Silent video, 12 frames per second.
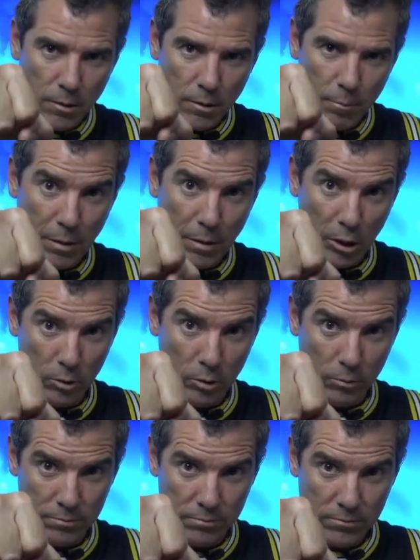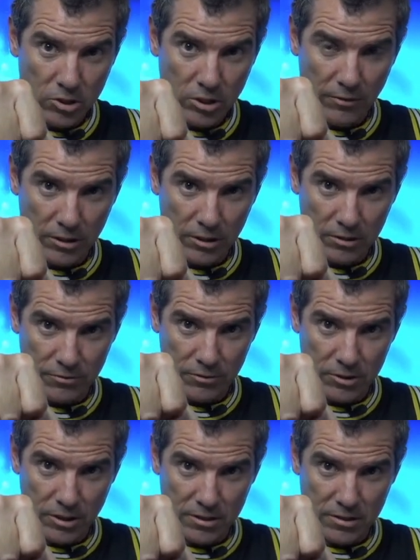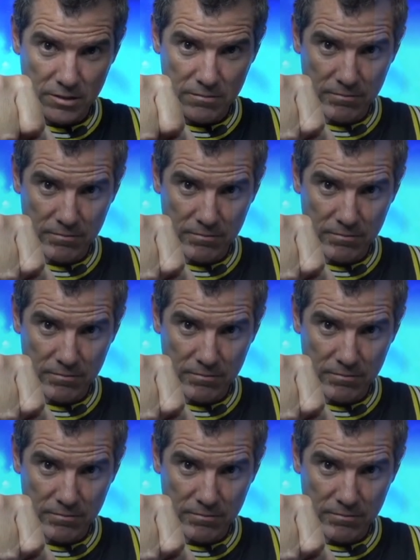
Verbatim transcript: boom shave your knuckles for justice.